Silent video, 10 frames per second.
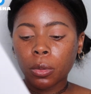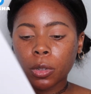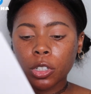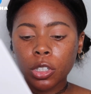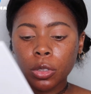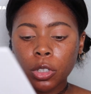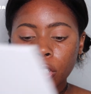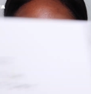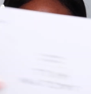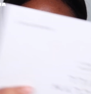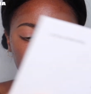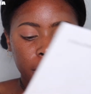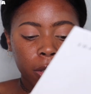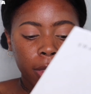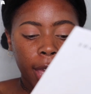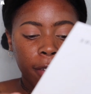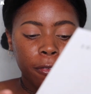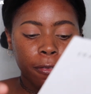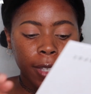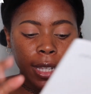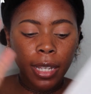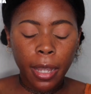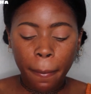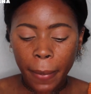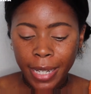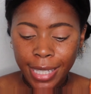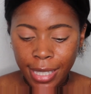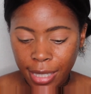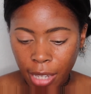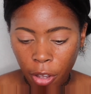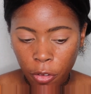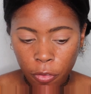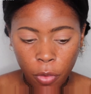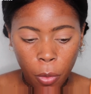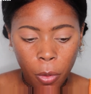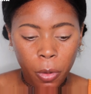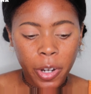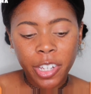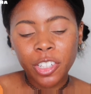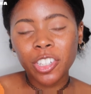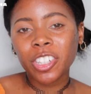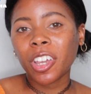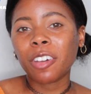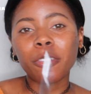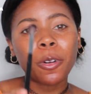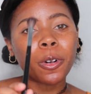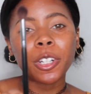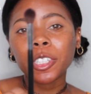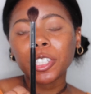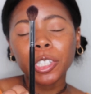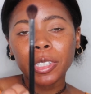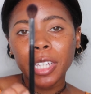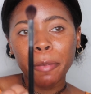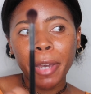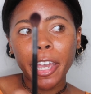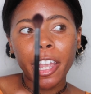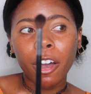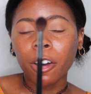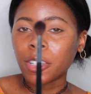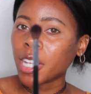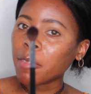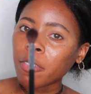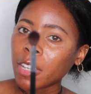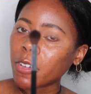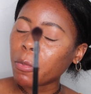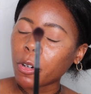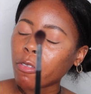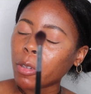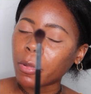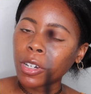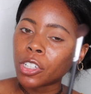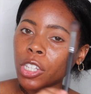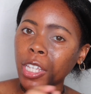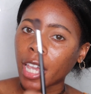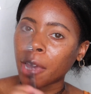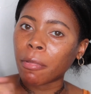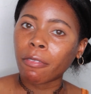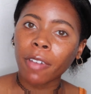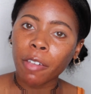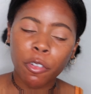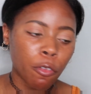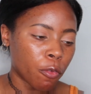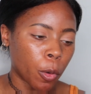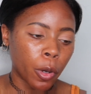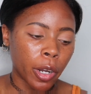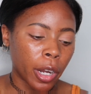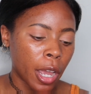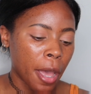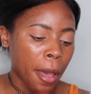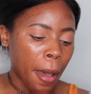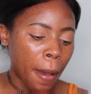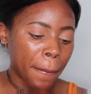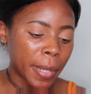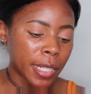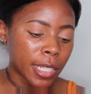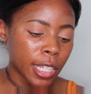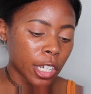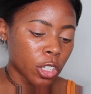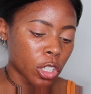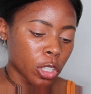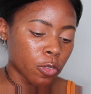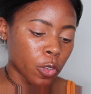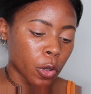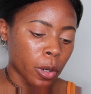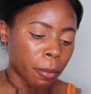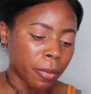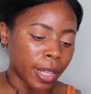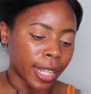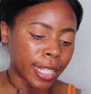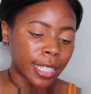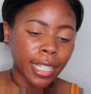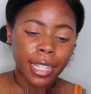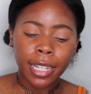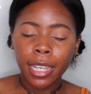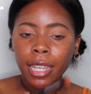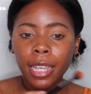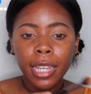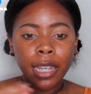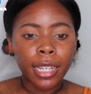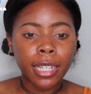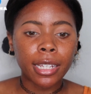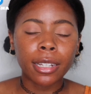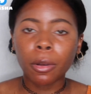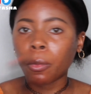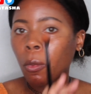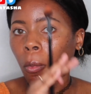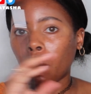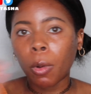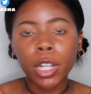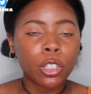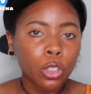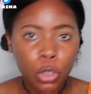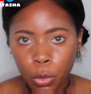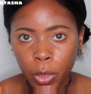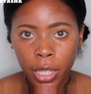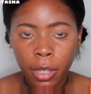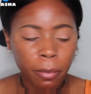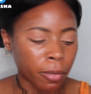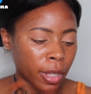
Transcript: we're just going to jump into that Feeling Myself orange, of course, using my all-time favorite Morphe brush, the M504. Amazing just for blending in one sweep.